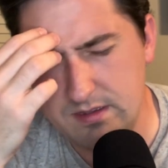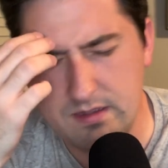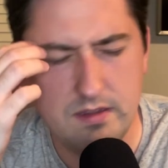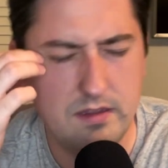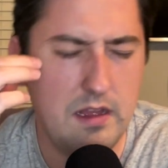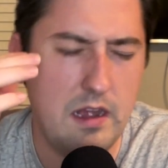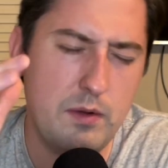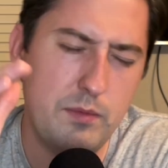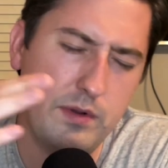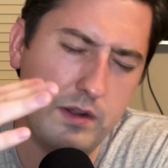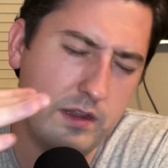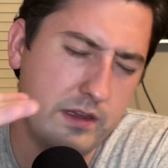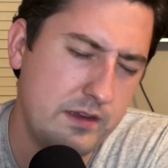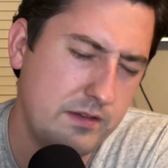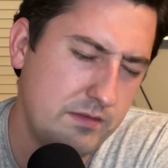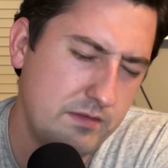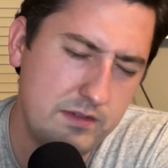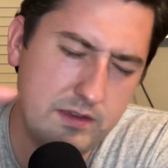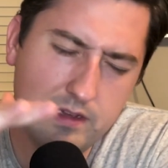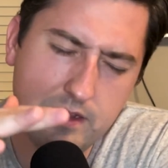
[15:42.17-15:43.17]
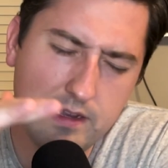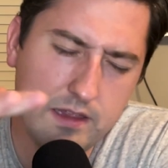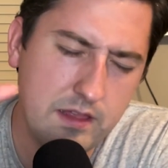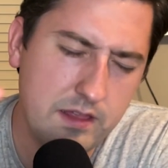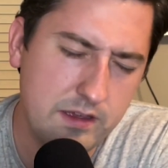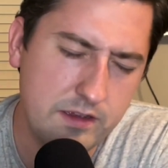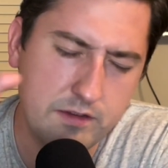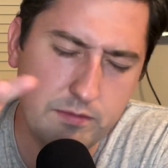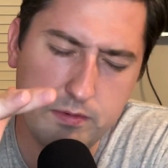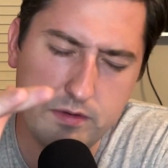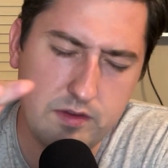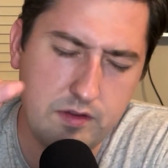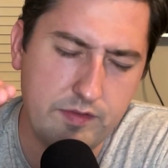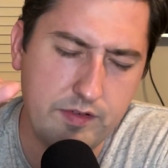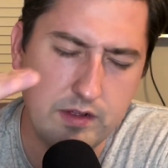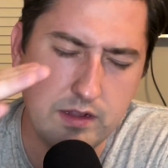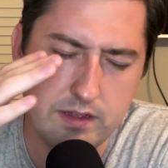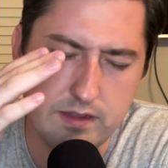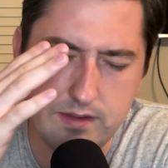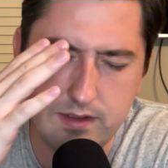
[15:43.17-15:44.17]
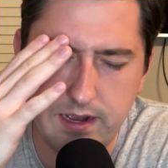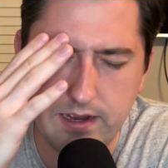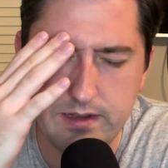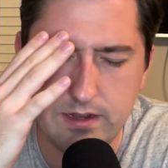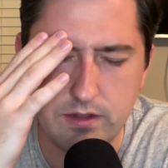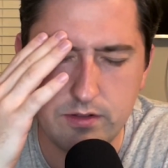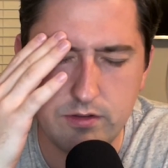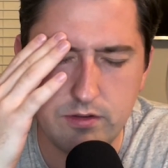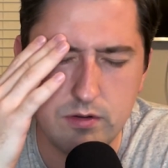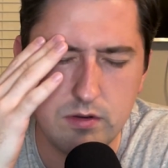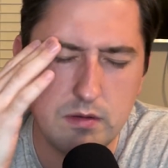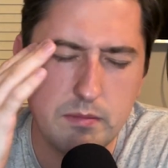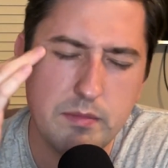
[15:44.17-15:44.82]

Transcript: not really anything specifically tied onto it,